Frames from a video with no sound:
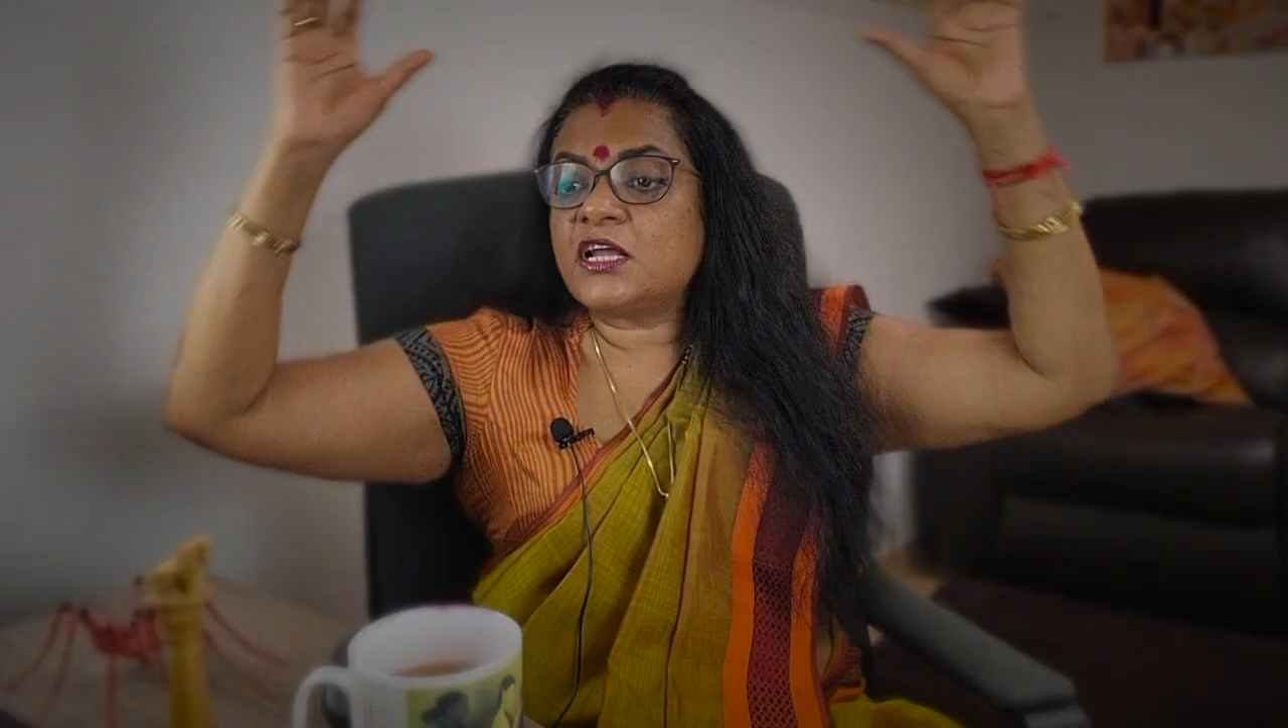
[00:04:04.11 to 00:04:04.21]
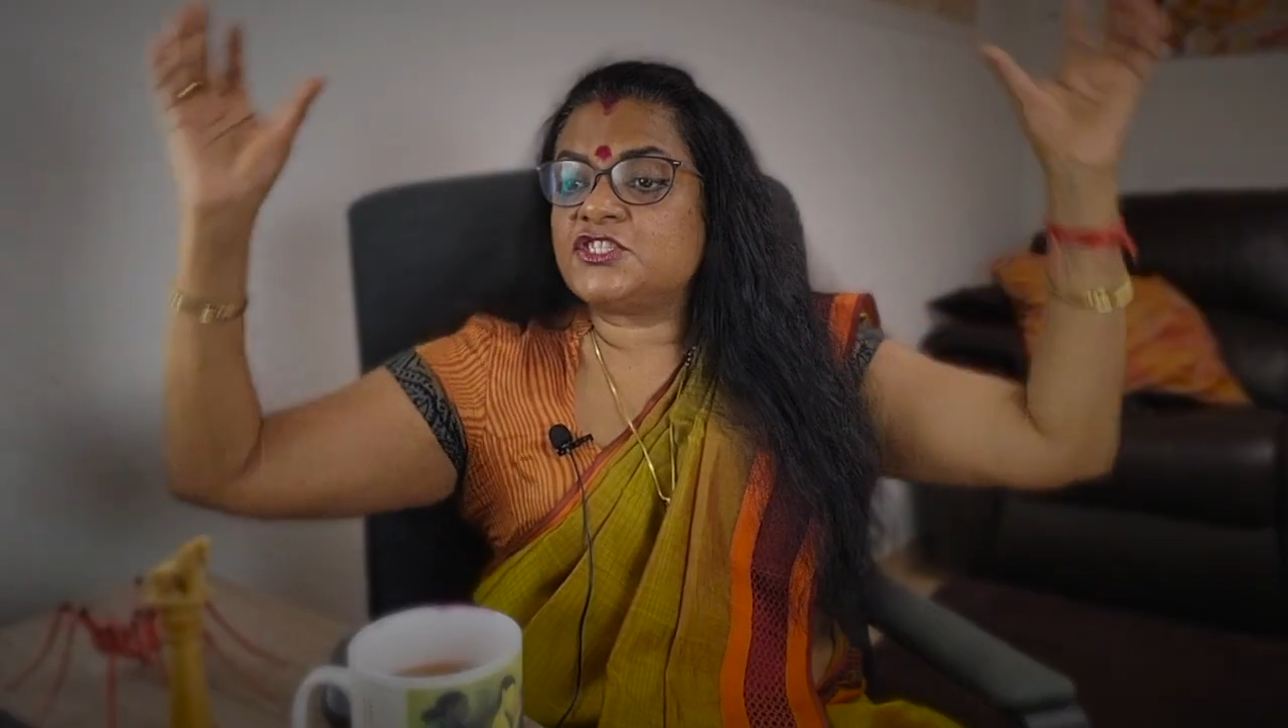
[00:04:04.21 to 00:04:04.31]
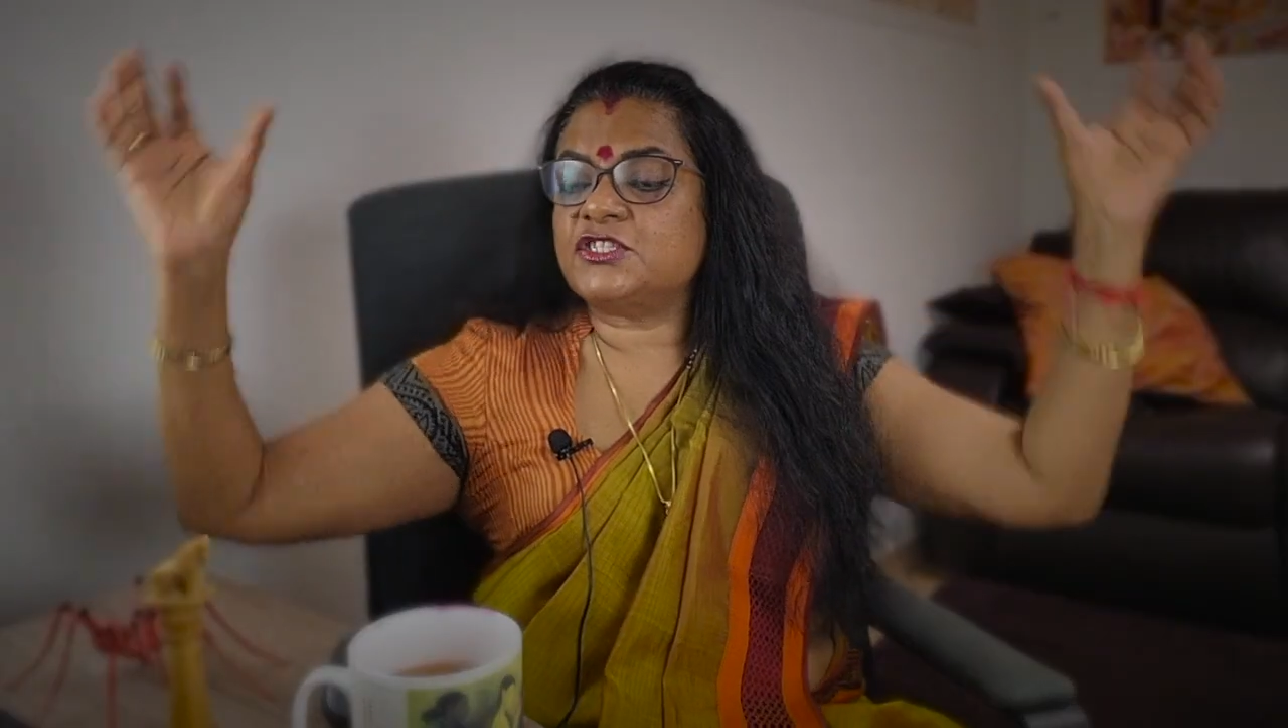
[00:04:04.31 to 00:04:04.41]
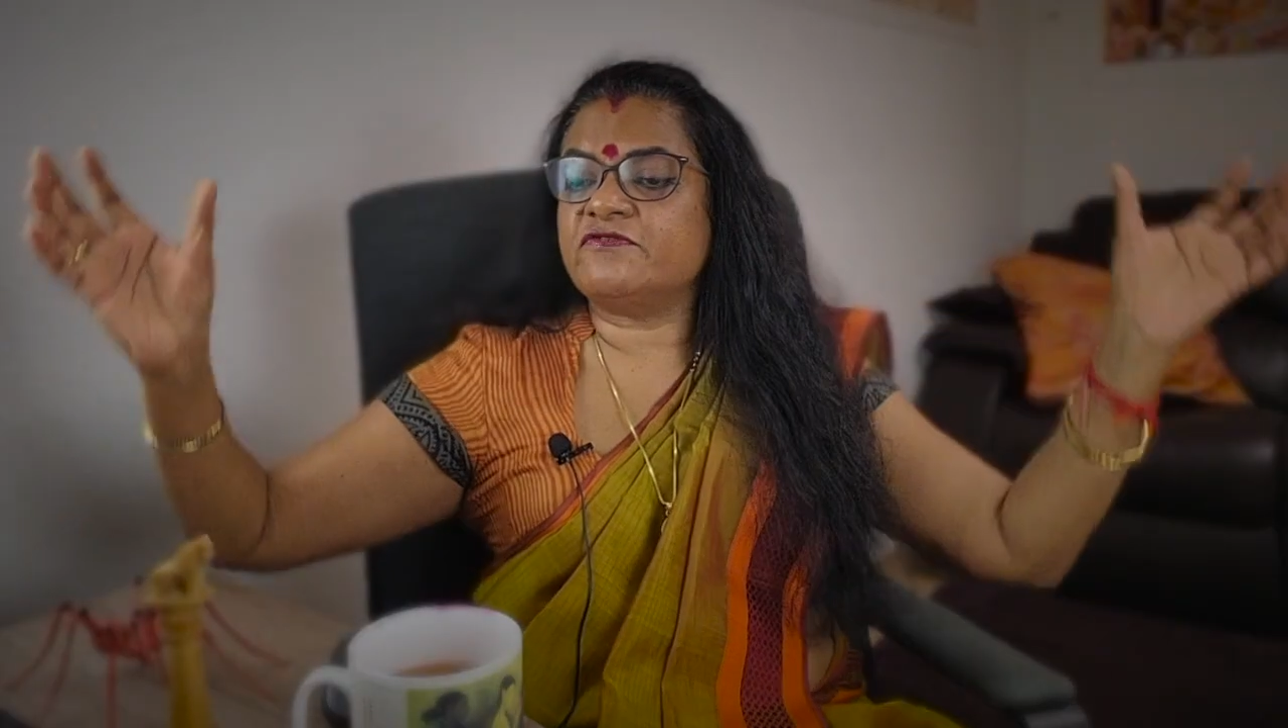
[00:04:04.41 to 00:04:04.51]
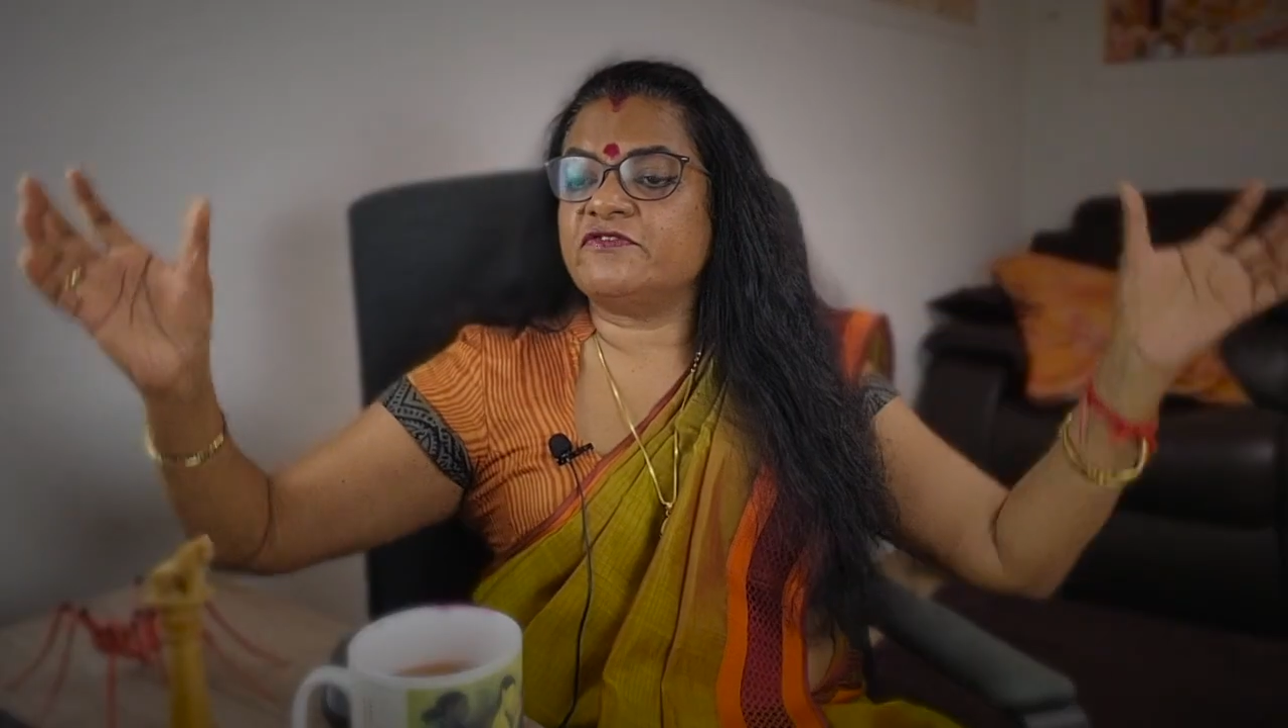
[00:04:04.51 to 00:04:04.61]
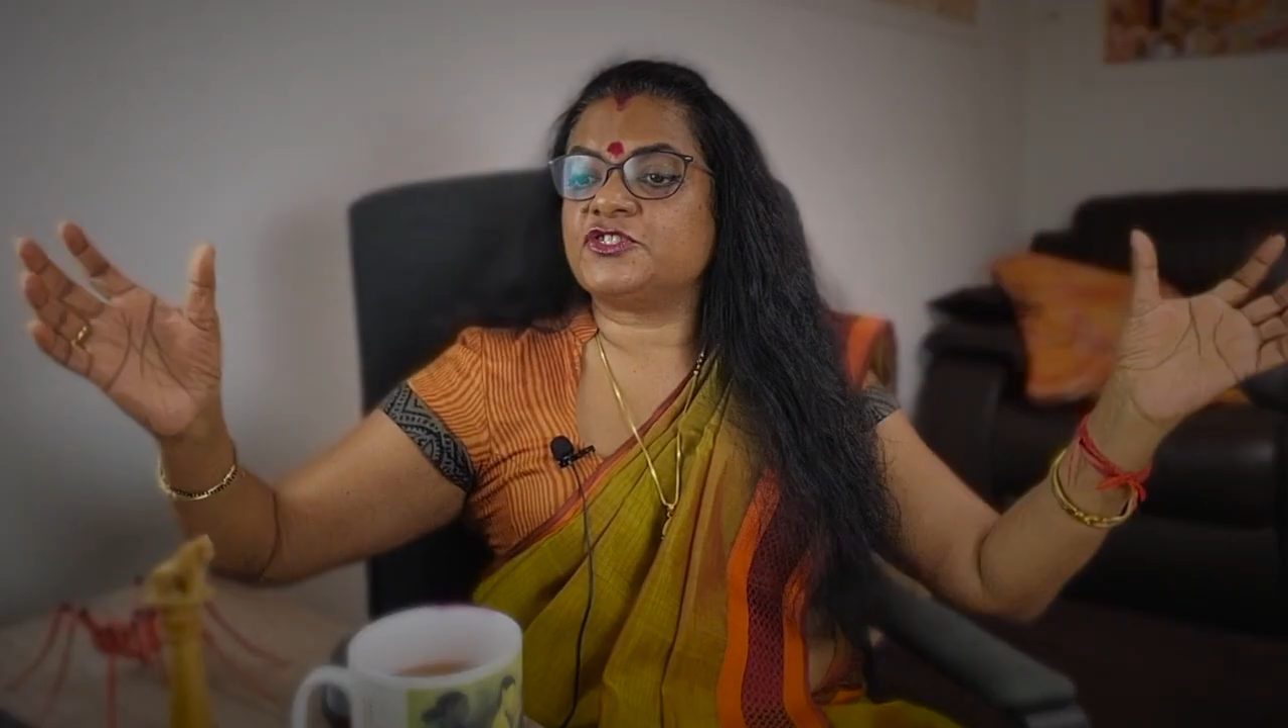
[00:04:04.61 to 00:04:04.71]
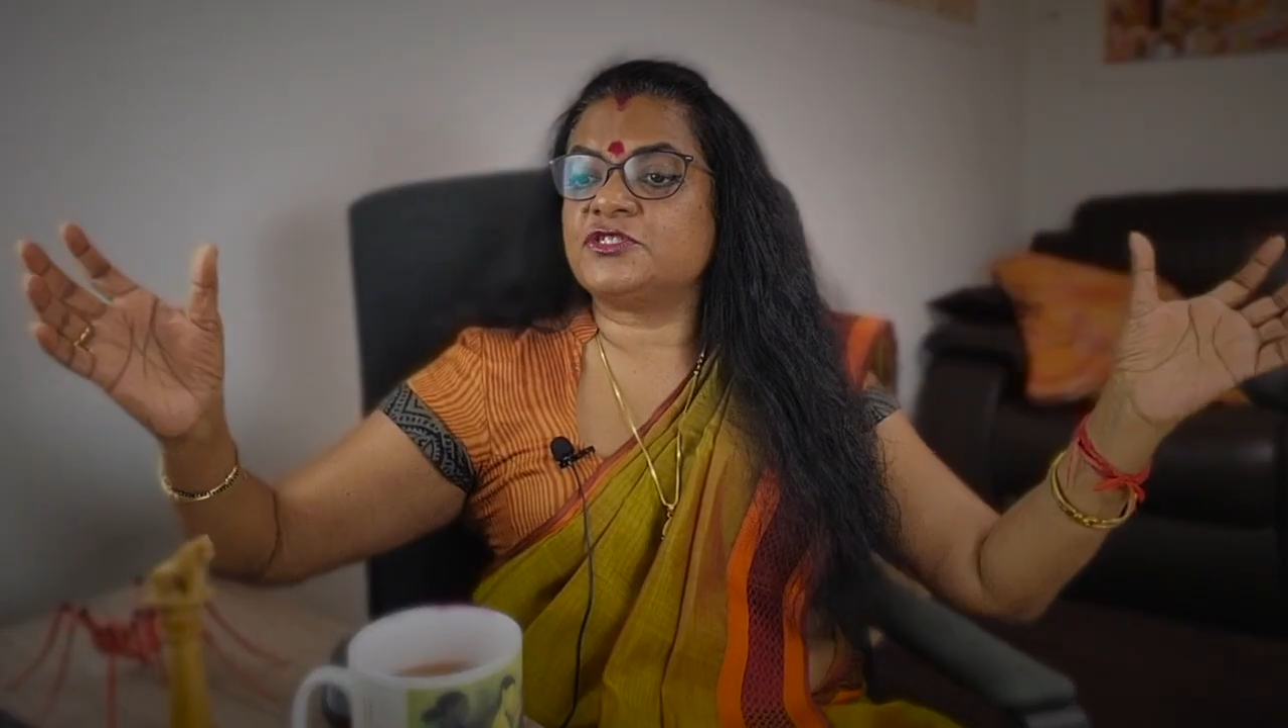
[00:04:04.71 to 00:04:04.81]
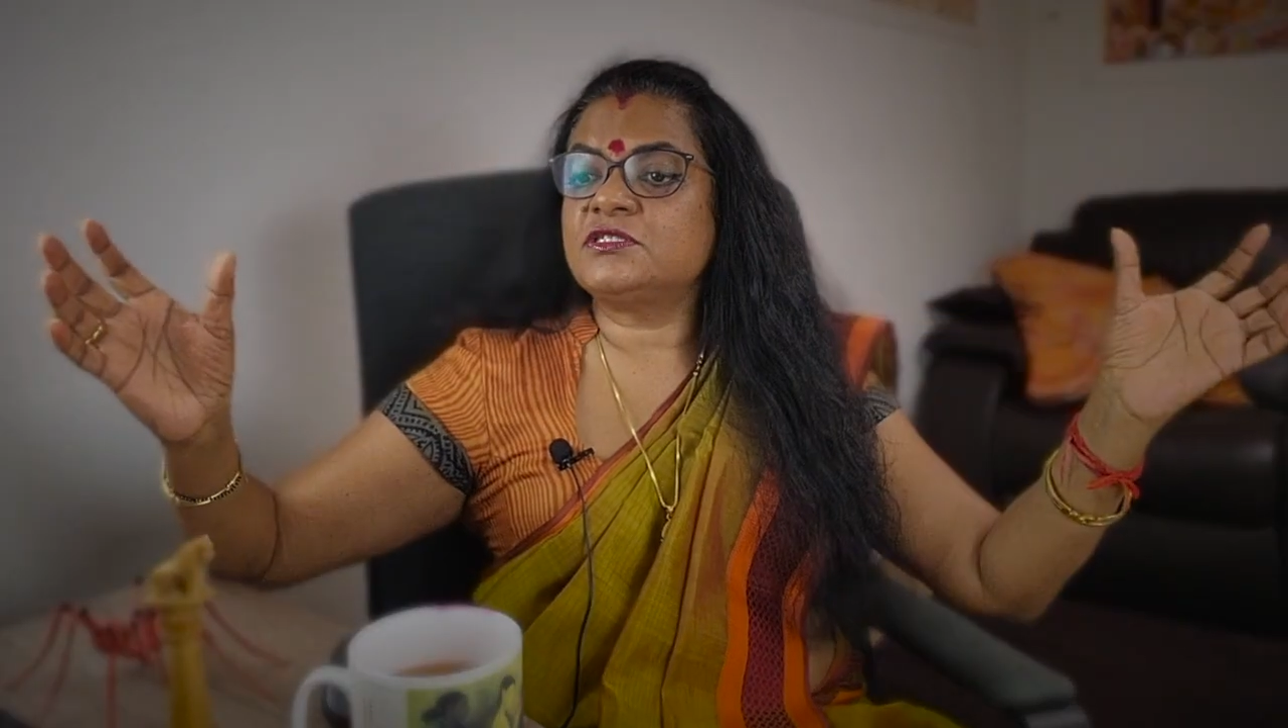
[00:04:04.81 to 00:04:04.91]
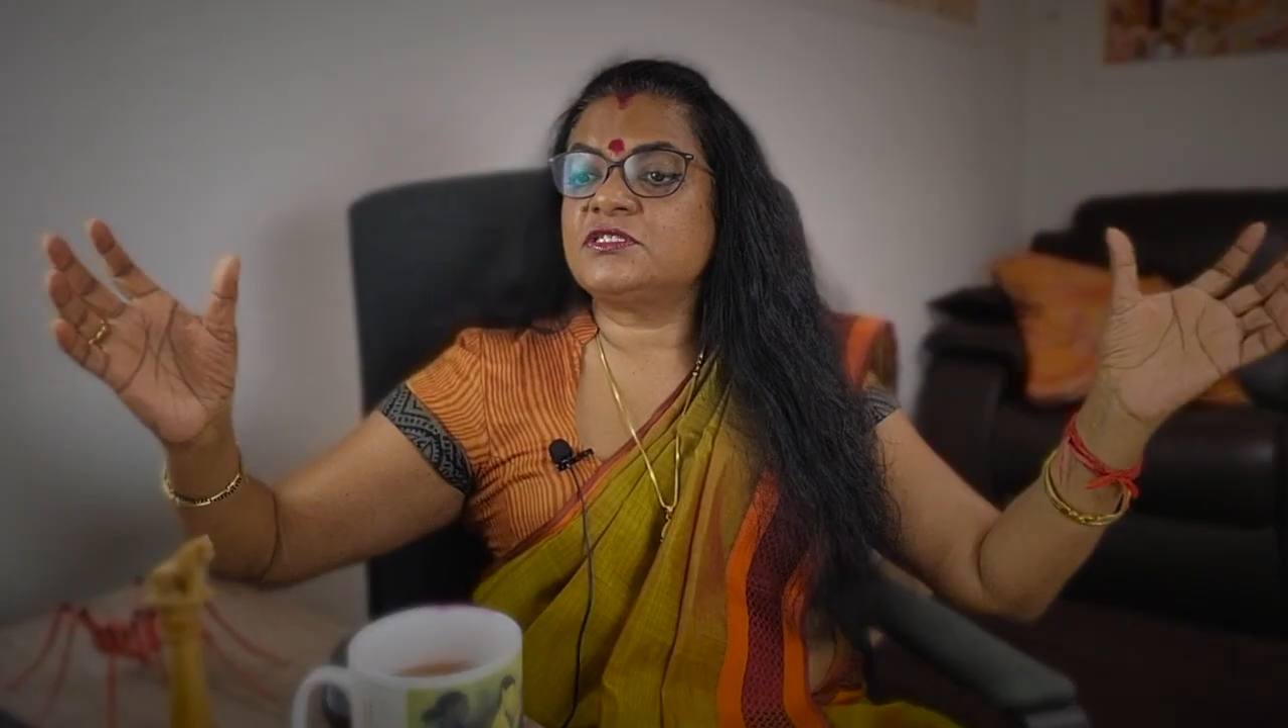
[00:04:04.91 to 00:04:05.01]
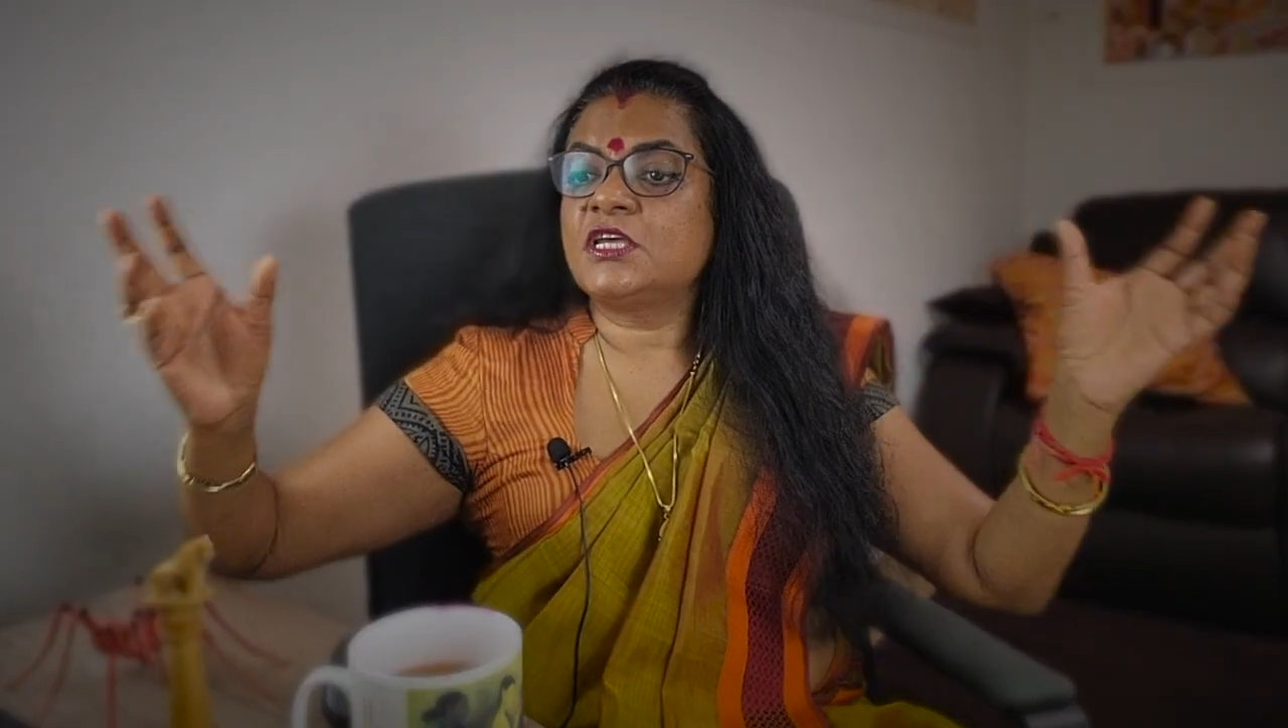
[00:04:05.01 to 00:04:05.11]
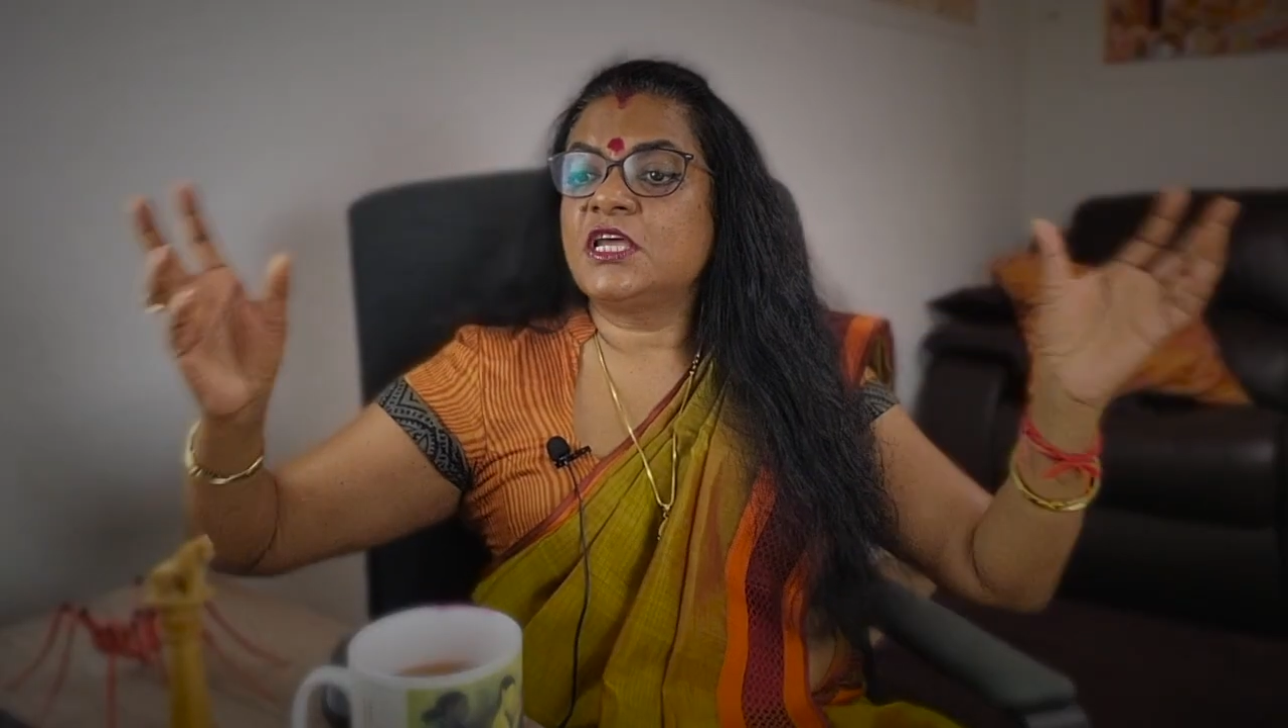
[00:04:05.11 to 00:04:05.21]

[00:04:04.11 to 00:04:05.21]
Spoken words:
divisions